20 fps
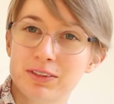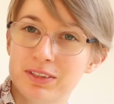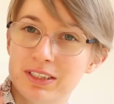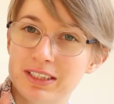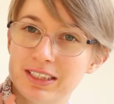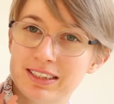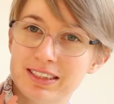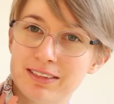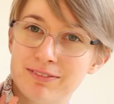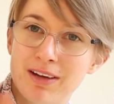So
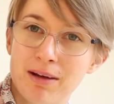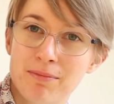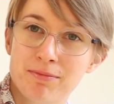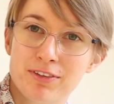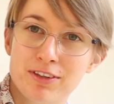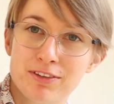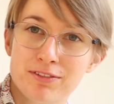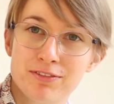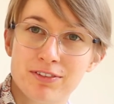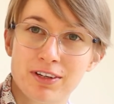this is the
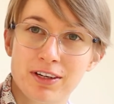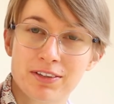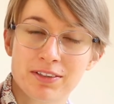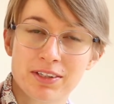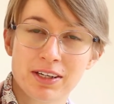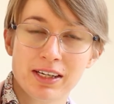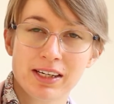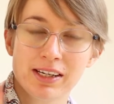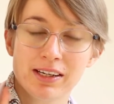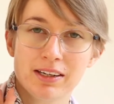
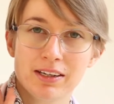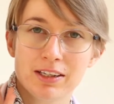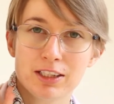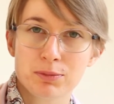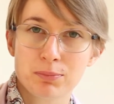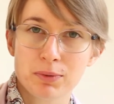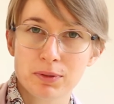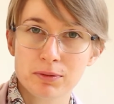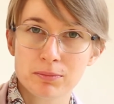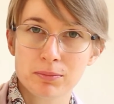FabFitFun
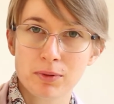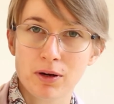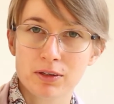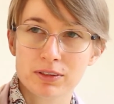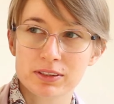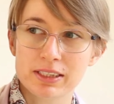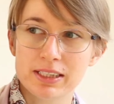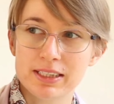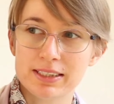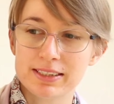spring
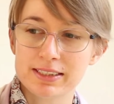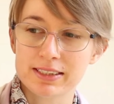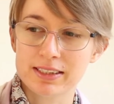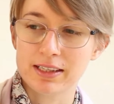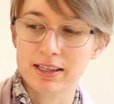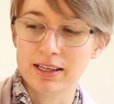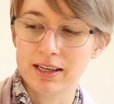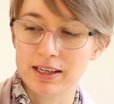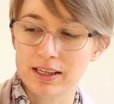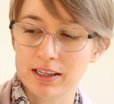box. It's
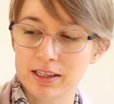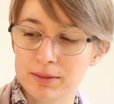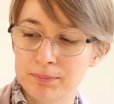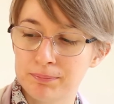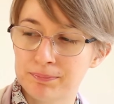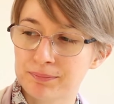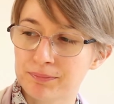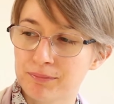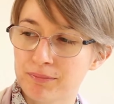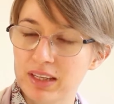a
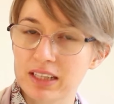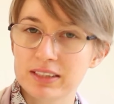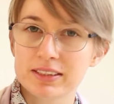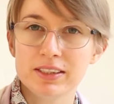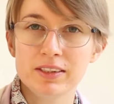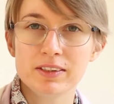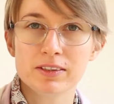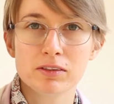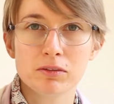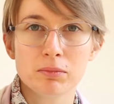
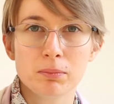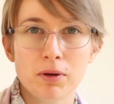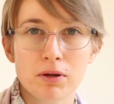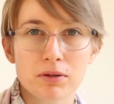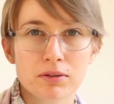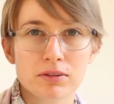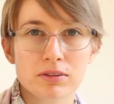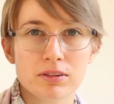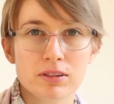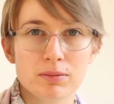seasonal
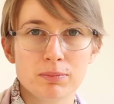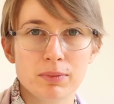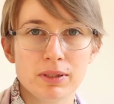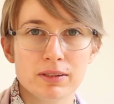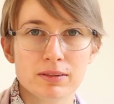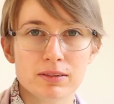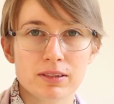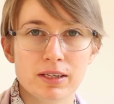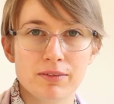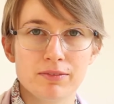box. This
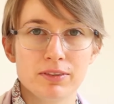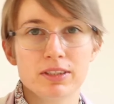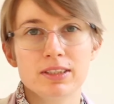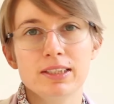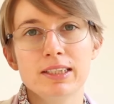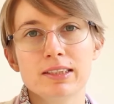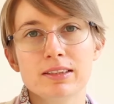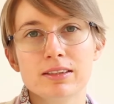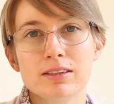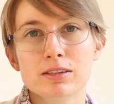means every
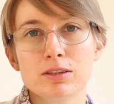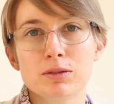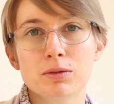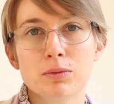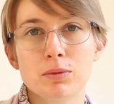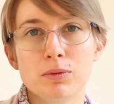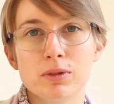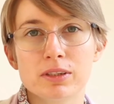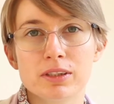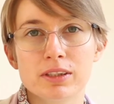season, so
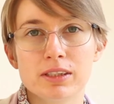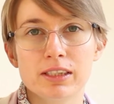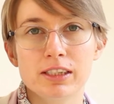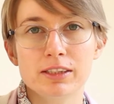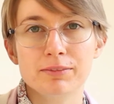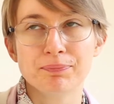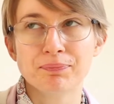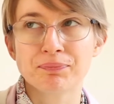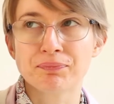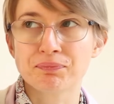
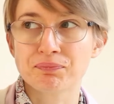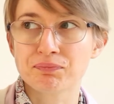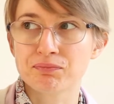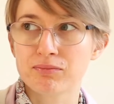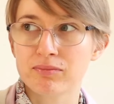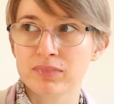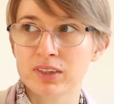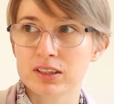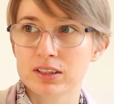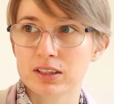quarterly.
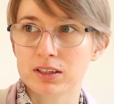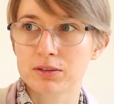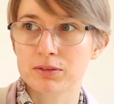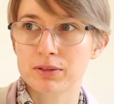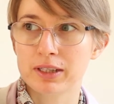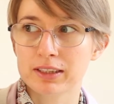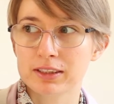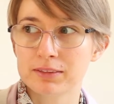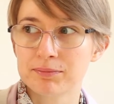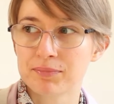Is that
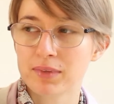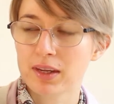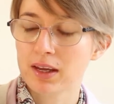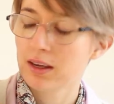correct?